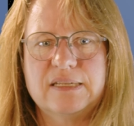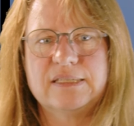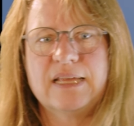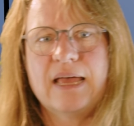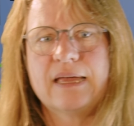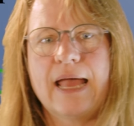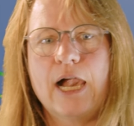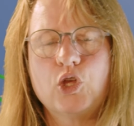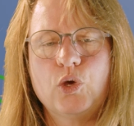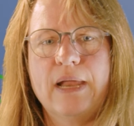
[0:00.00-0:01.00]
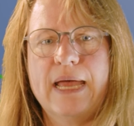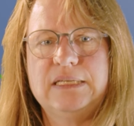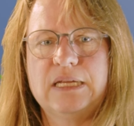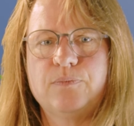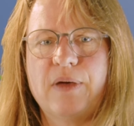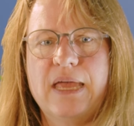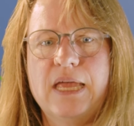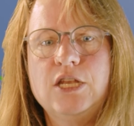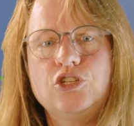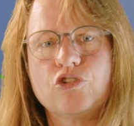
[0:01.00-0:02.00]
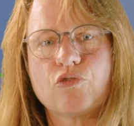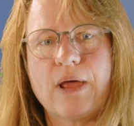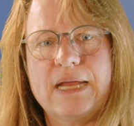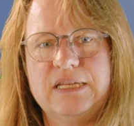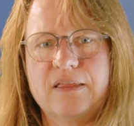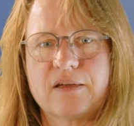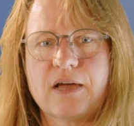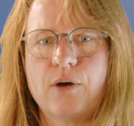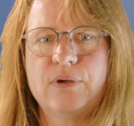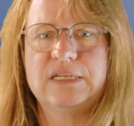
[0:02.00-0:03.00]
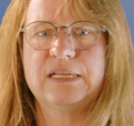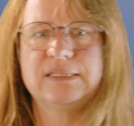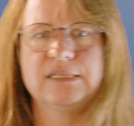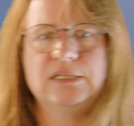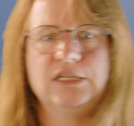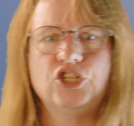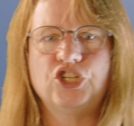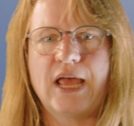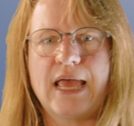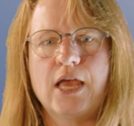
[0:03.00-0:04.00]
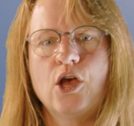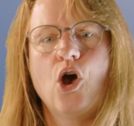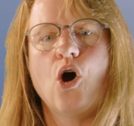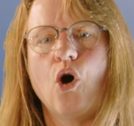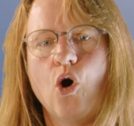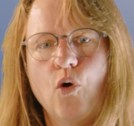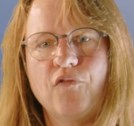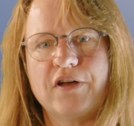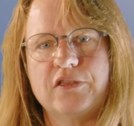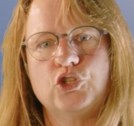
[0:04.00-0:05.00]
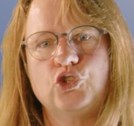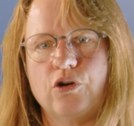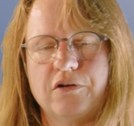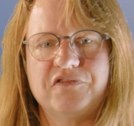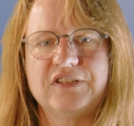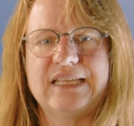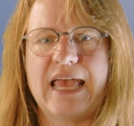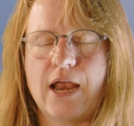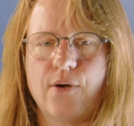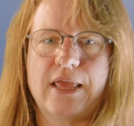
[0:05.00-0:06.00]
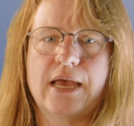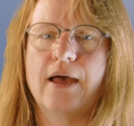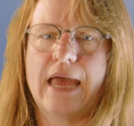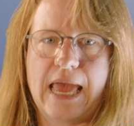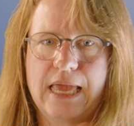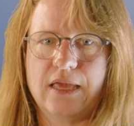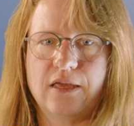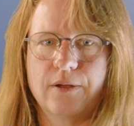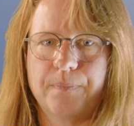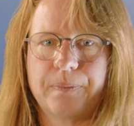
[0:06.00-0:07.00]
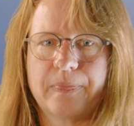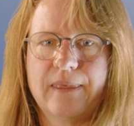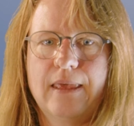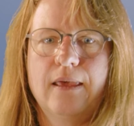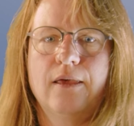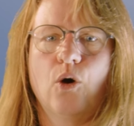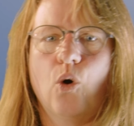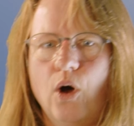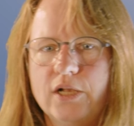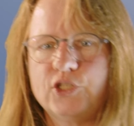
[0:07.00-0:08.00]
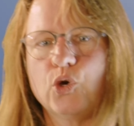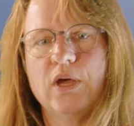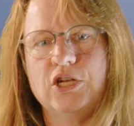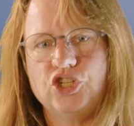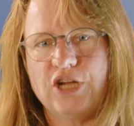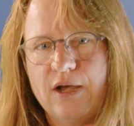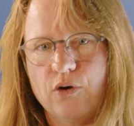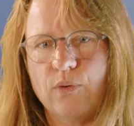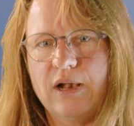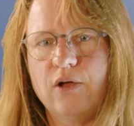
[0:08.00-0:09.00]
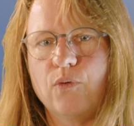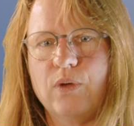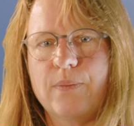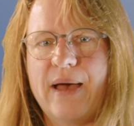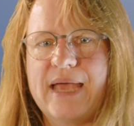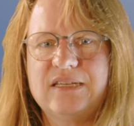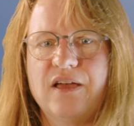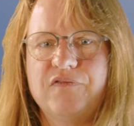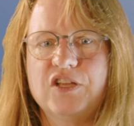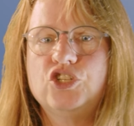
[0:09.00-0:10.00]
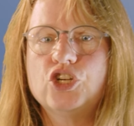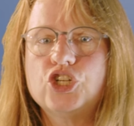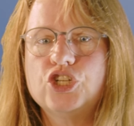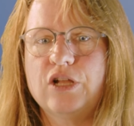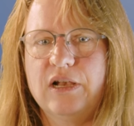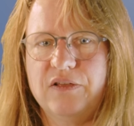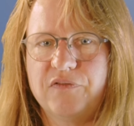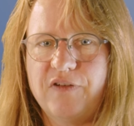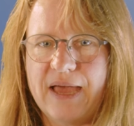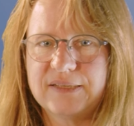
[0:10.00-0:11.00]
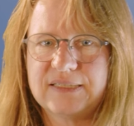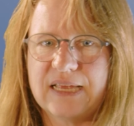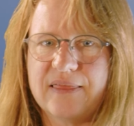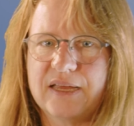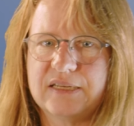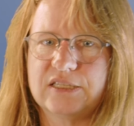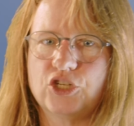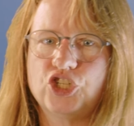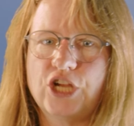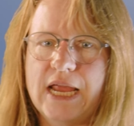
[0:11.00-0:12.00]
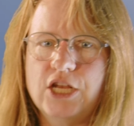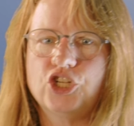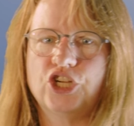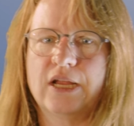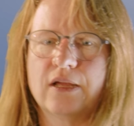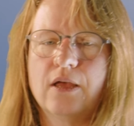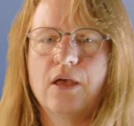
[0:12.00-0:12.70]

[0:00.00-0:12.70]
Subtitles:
is calculated by integrating the current density J over the surface area A here. Also, in general, we might have additional effects, and that is a changing